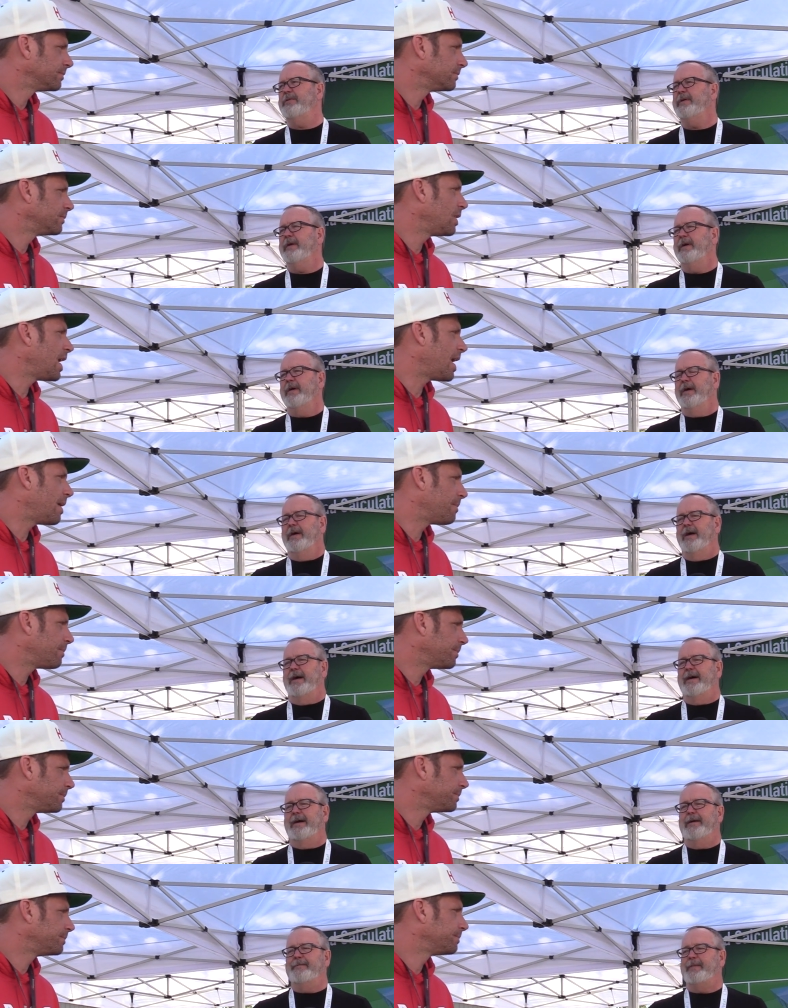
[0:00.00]
Speaker 1: Yeah.
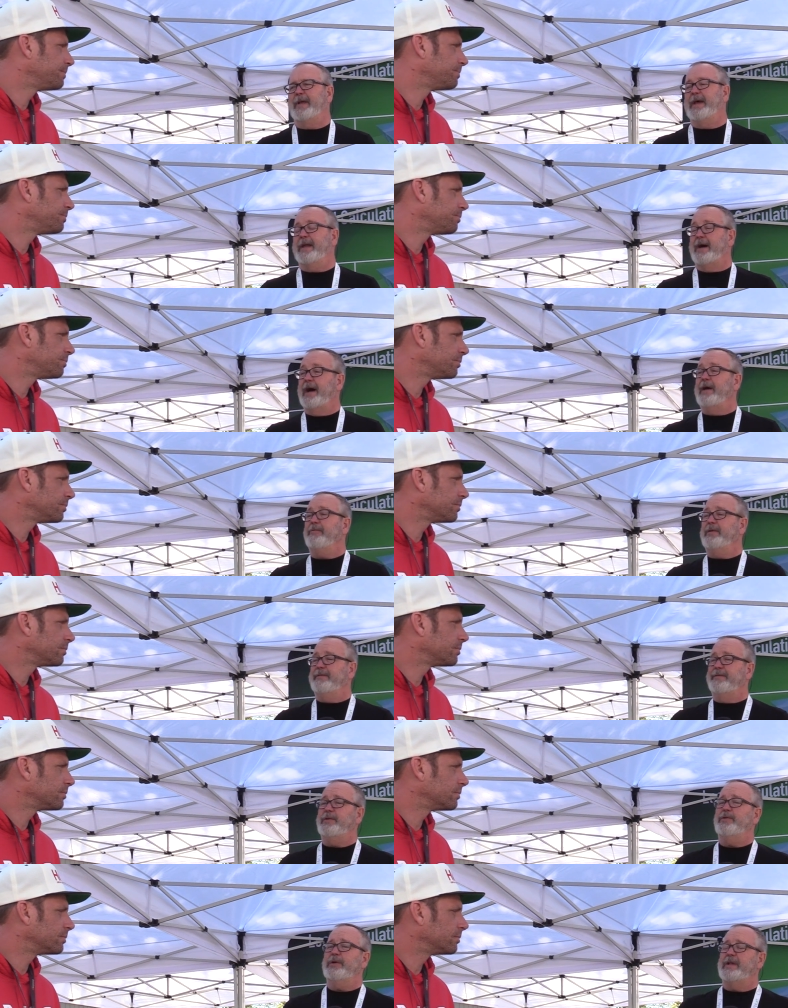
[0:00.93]
Um, and I
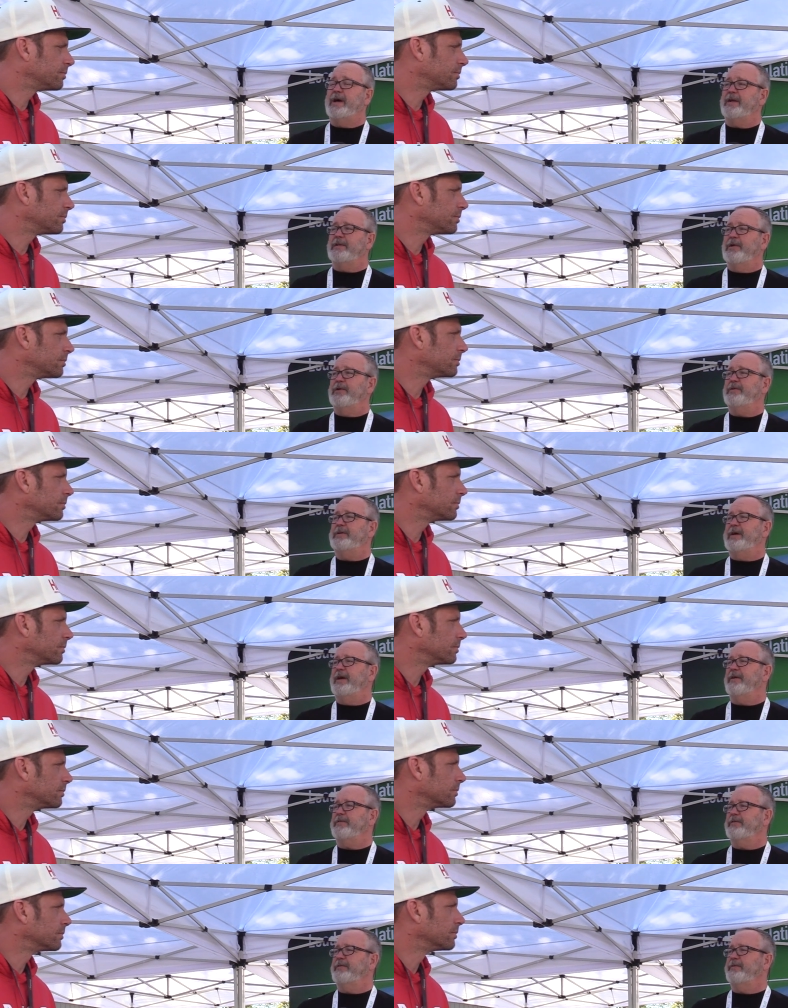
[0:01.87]
review a lot of load
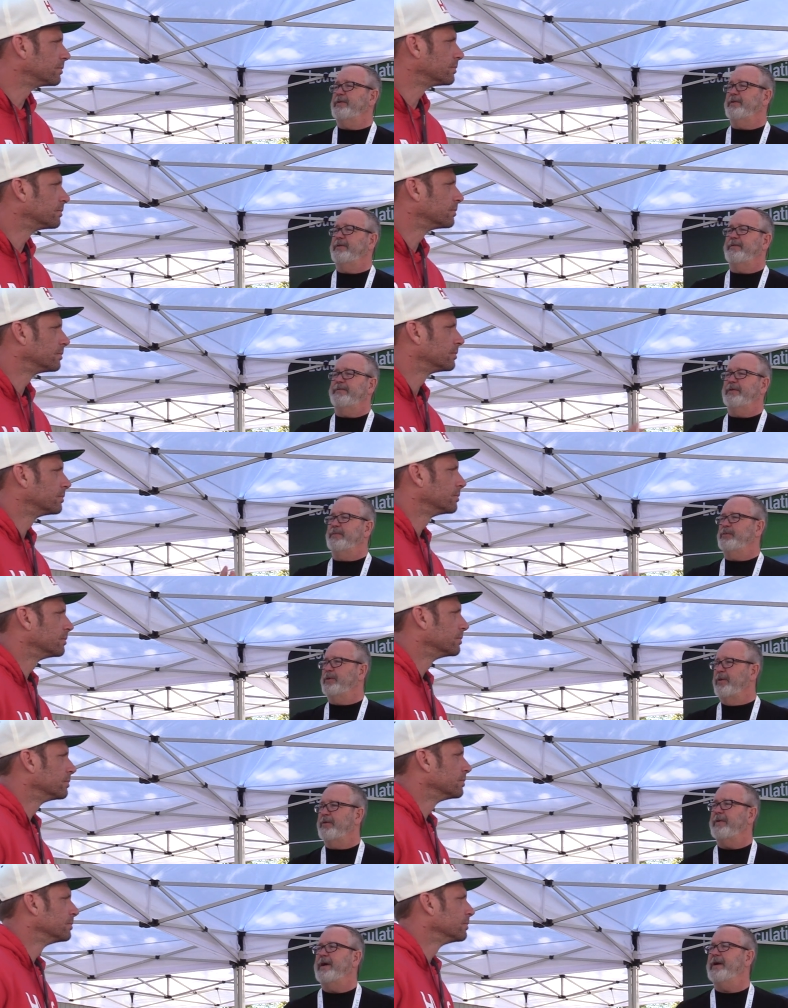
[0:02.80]
calcs for for
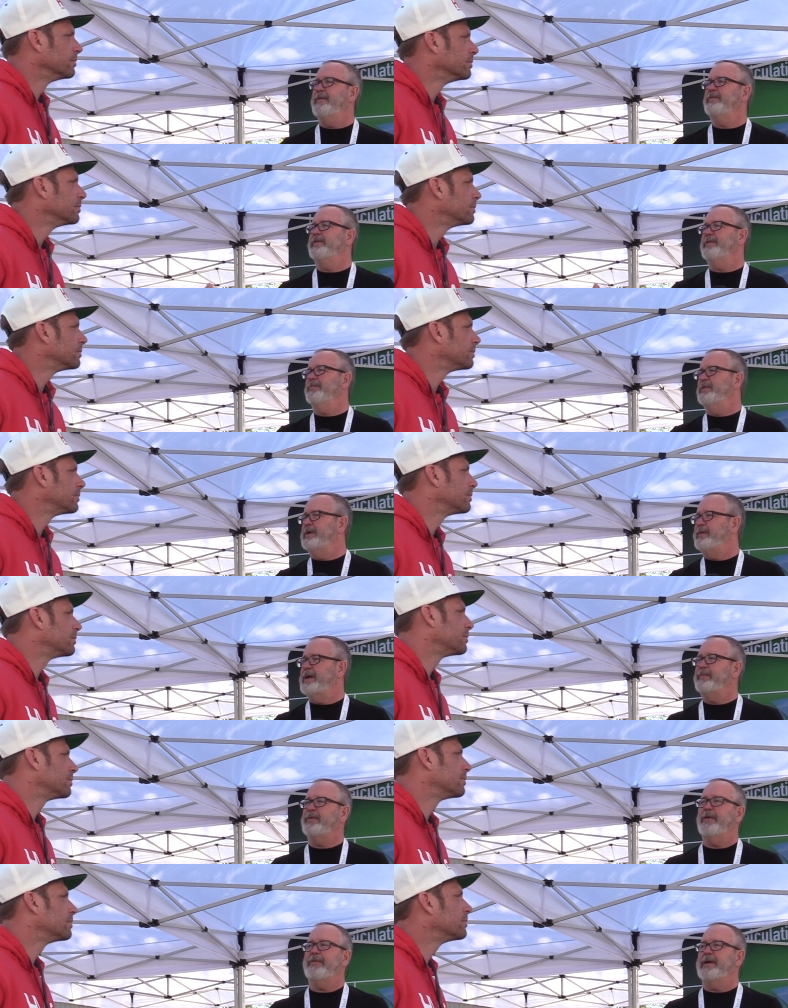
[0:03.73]
programs and rebate
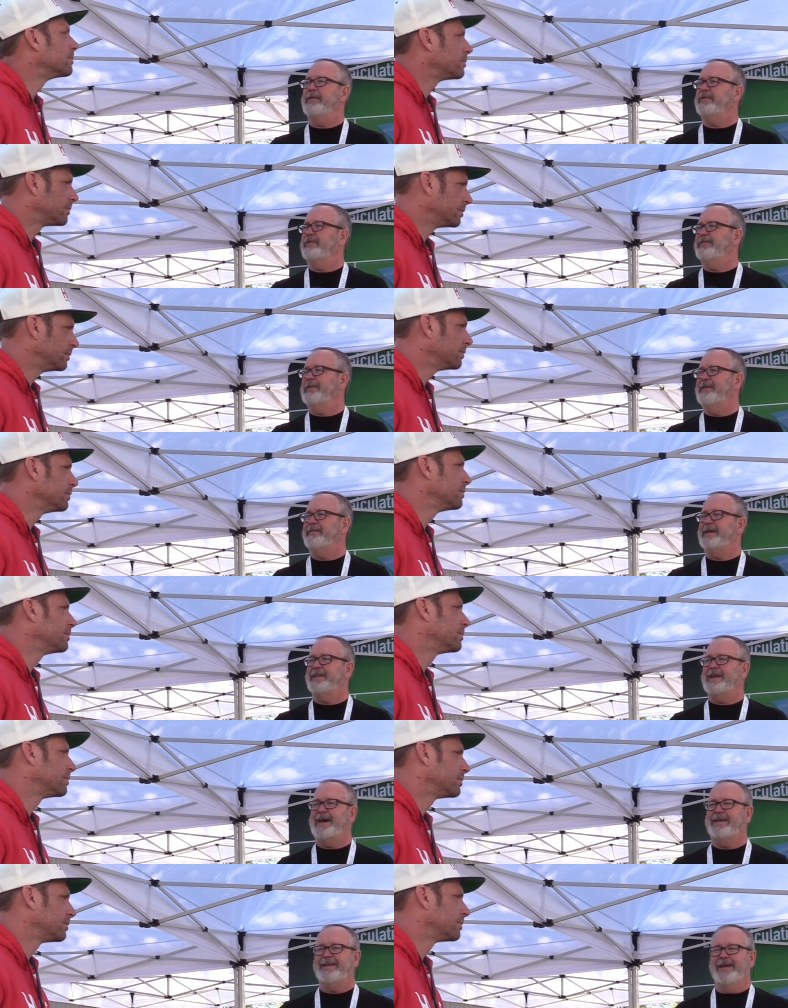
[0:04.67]
programs and stuff like
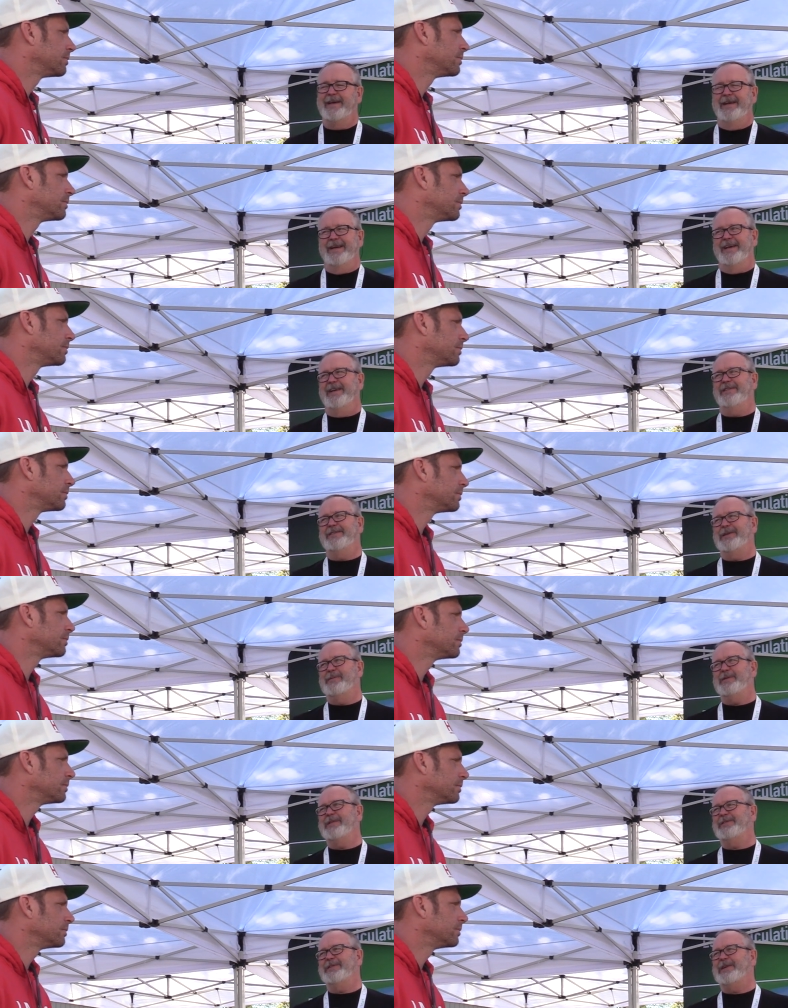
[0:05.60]
that. And some of
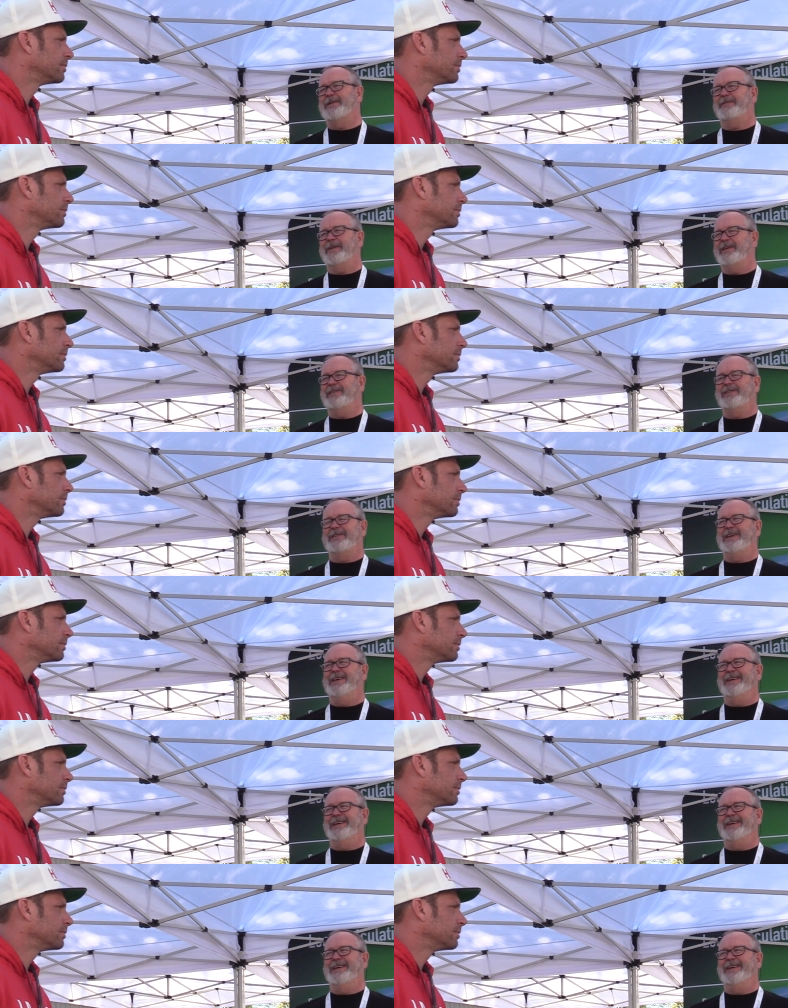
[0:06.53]
the stuff I see,